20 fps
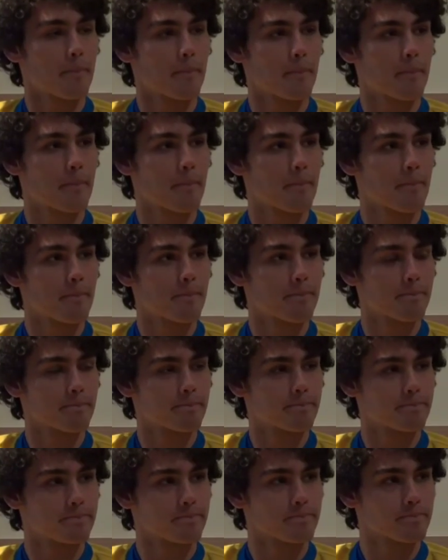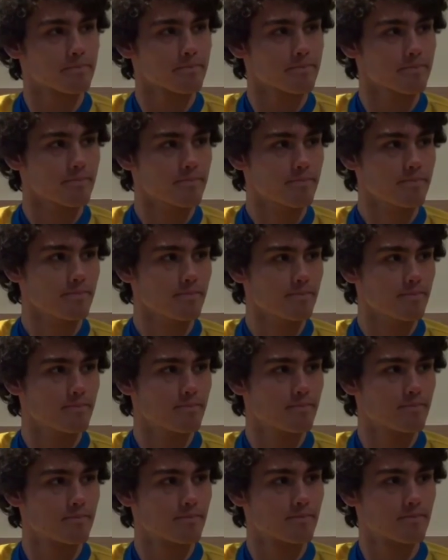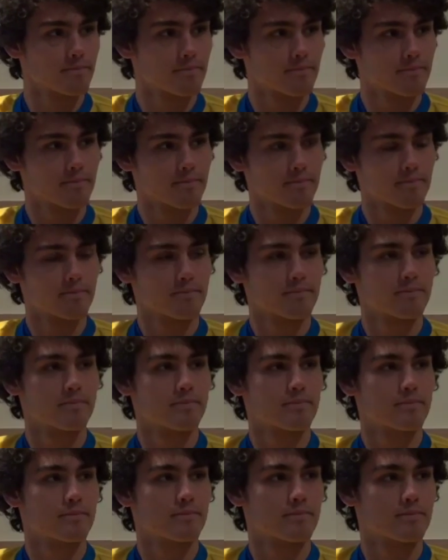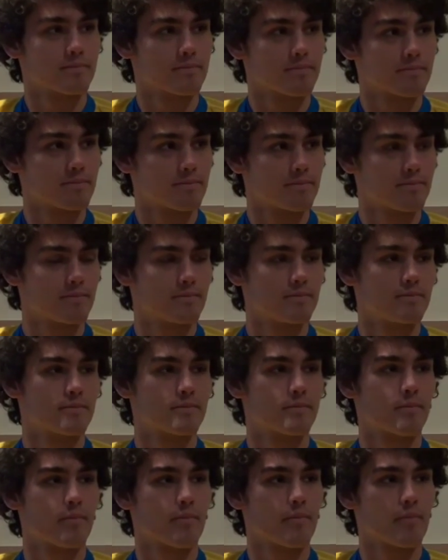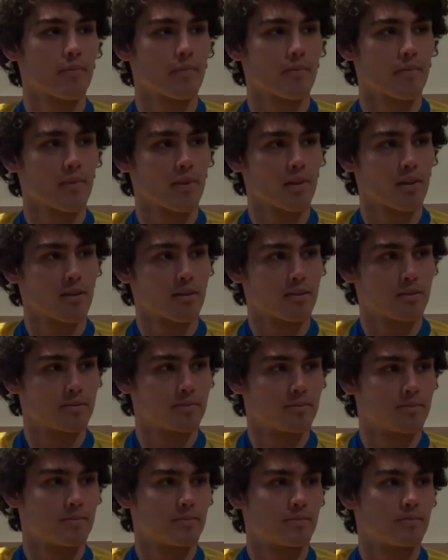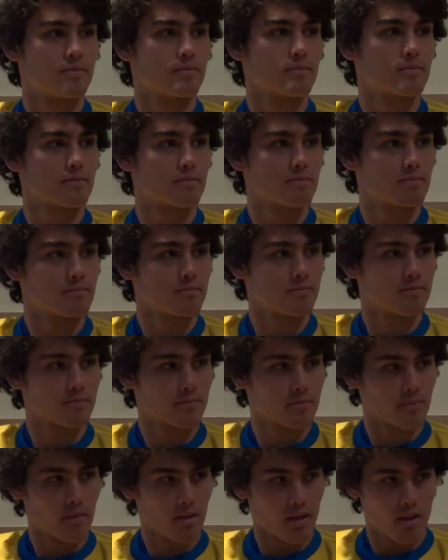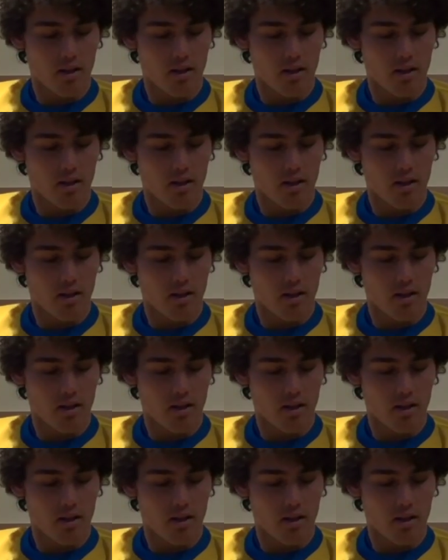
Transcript: And on the flip side, are you made to feel like very much like a first team player and part of the furniture here at Bristol Rovers rather than just a temporary signing?